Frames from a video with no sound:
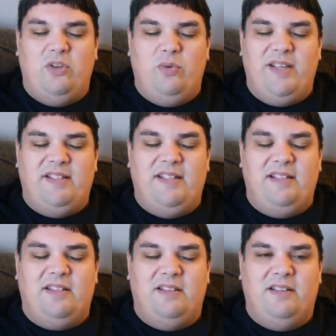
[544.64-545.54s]
easy
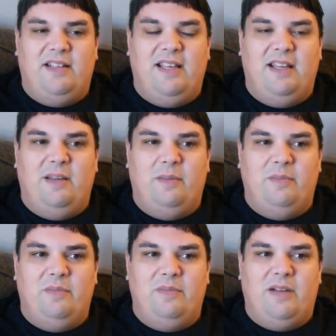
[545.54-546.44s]
to get
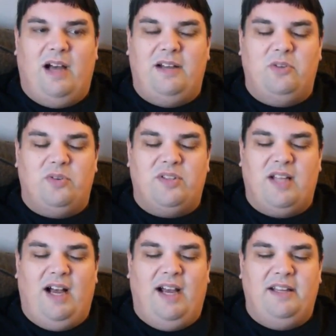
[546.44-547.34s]
him on your
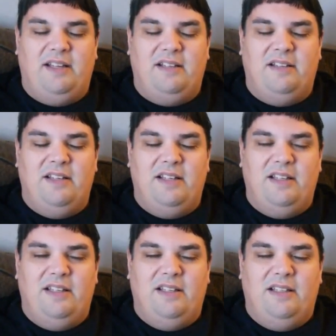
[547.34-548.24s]
side and
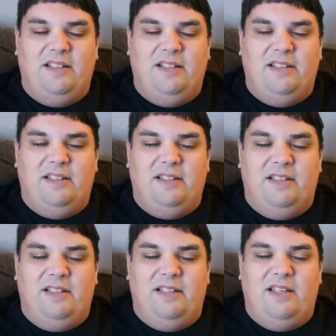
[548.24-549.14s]

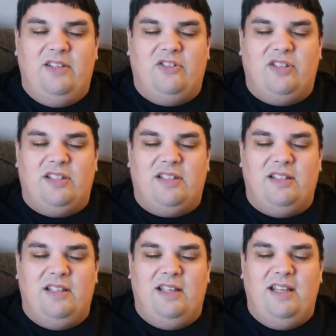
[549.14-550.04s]
he's just
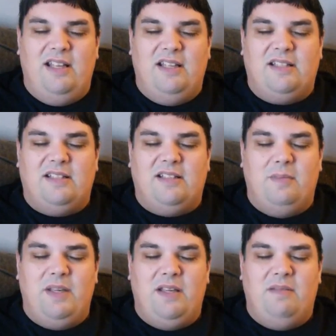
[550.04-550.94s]
he needs to
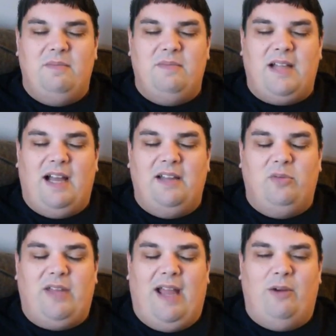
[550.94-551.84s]
be
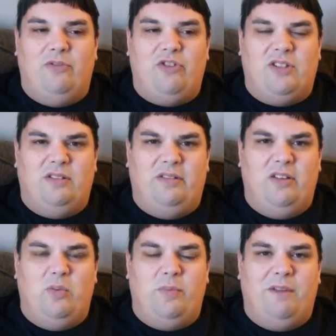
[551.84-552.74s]
dialed down just a
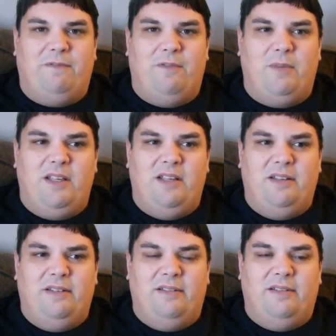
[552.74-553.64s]
little bit for me.
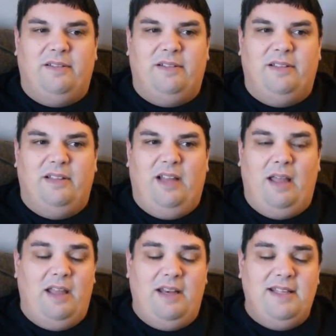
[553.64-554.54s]

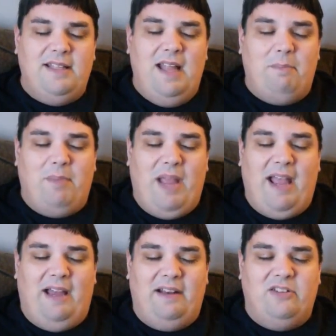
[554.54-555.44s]
And he's not
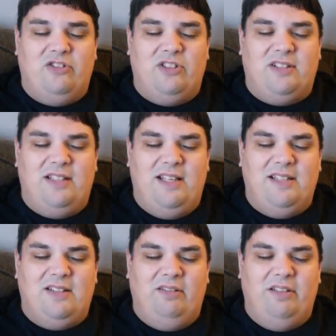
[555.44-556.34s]
bad. It's just
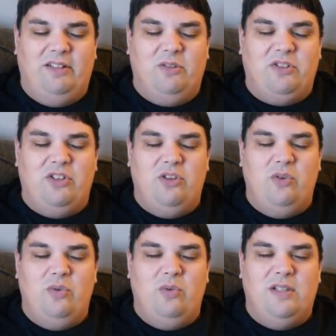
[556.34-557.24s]
he's a little
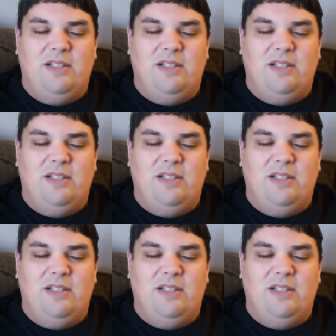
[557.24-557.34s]
too